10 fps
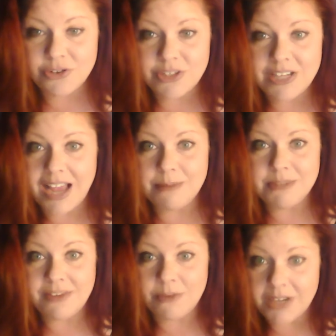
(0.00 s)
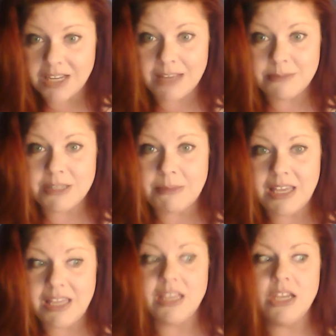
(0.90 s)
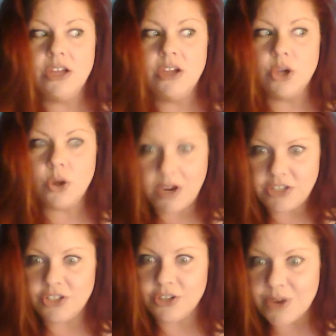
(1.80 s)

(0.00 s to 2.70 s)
times, even when it comes to me. Question.